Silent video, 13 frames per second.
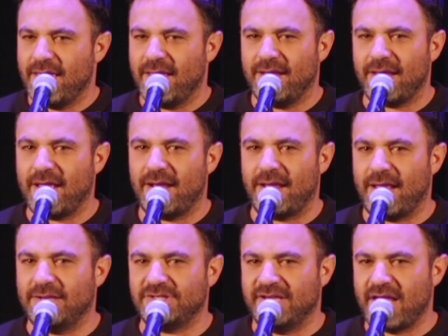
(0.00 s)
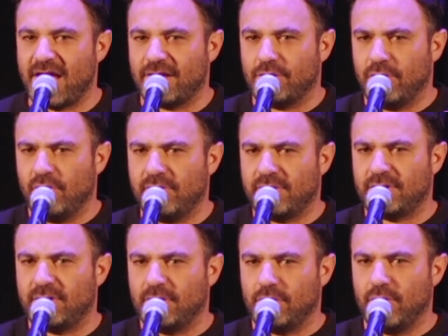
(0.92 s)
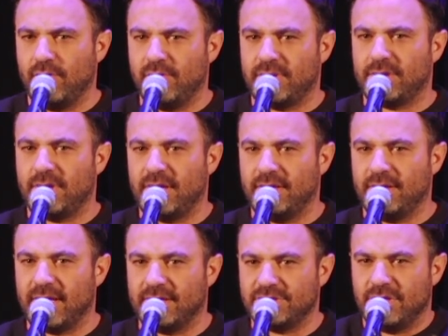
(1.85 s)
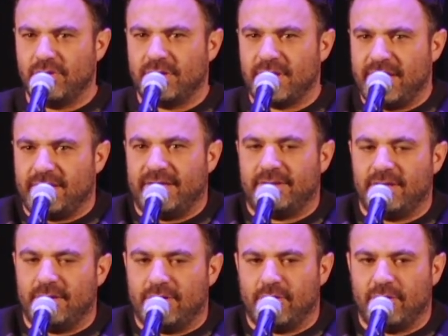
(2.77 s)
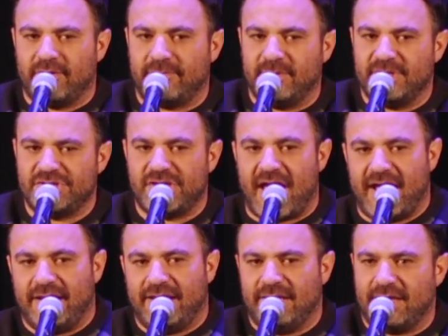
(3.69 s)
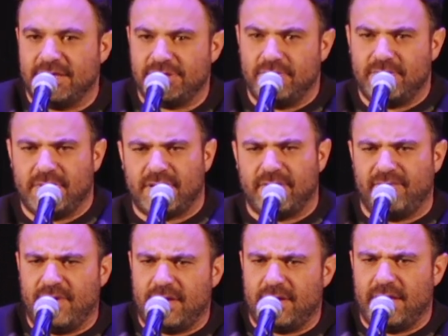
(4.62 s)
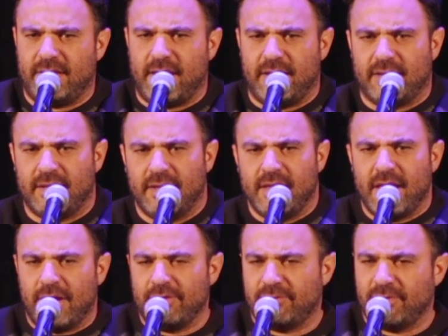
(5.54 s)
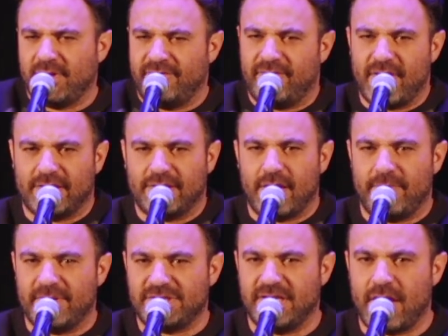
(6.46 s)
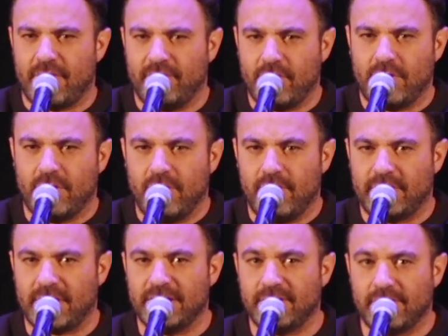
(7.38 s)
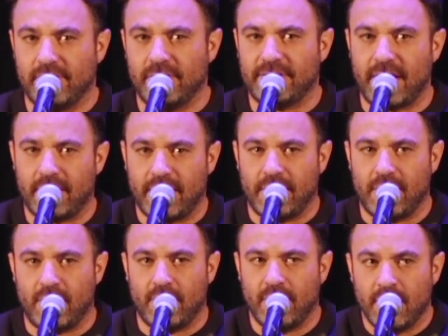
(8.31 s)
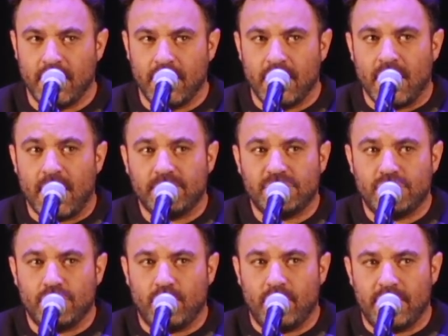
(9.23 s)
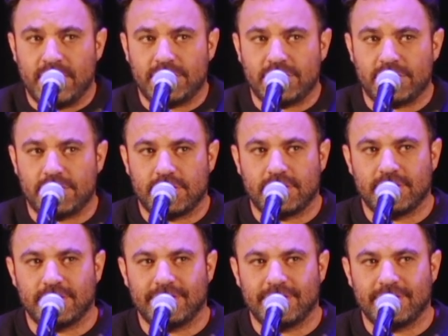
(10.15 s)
And she got closer and closer, and like she looked like the girls from The Shining. Like she was just like very like, and I was really fucked up, and she got real close, and I just looked at her. I go, I'm Jewish.